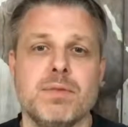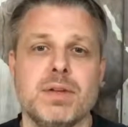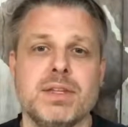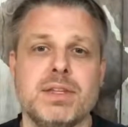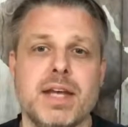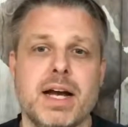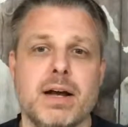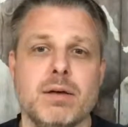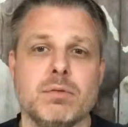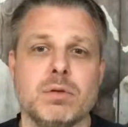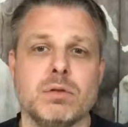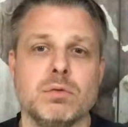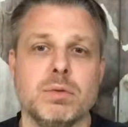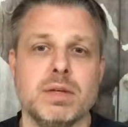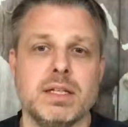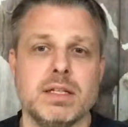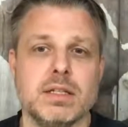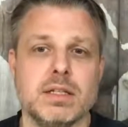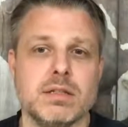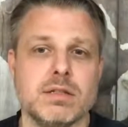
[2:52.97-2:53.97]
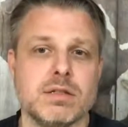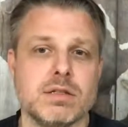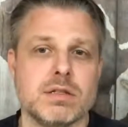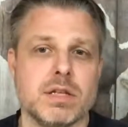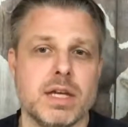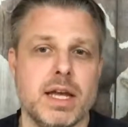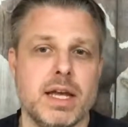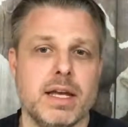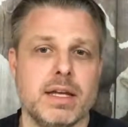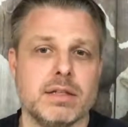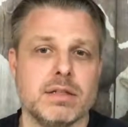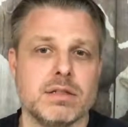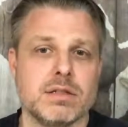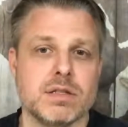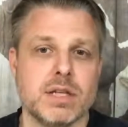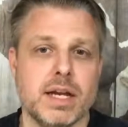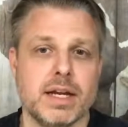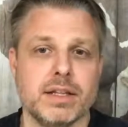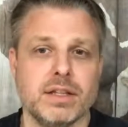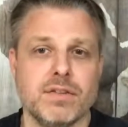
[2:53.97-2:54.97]
that will witness and
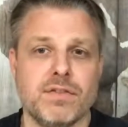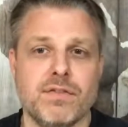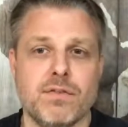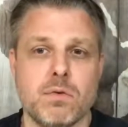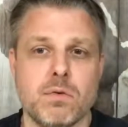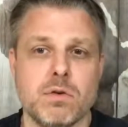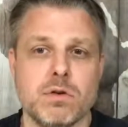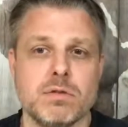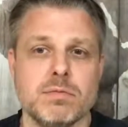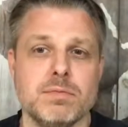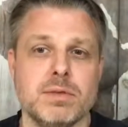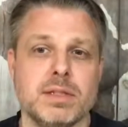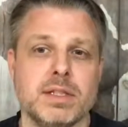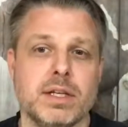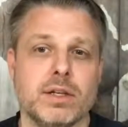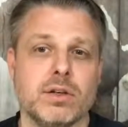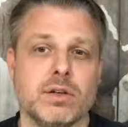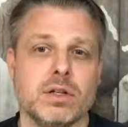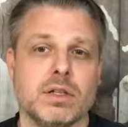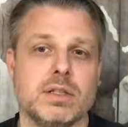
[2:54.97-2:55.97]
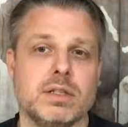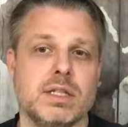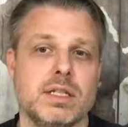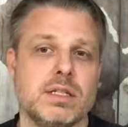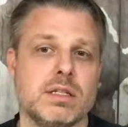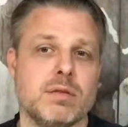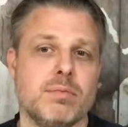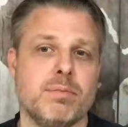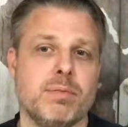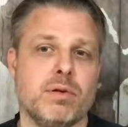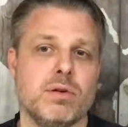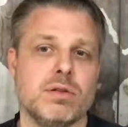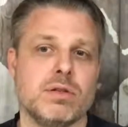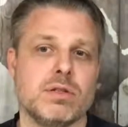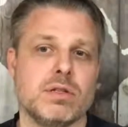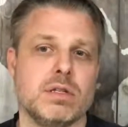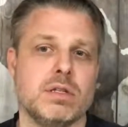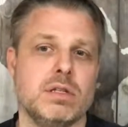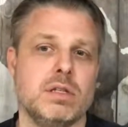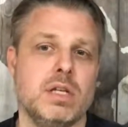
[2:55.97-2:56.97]
sign the form that you're a decent
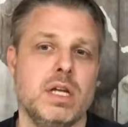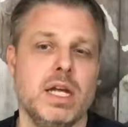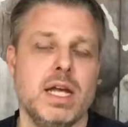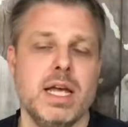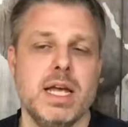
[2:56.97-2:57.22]
person,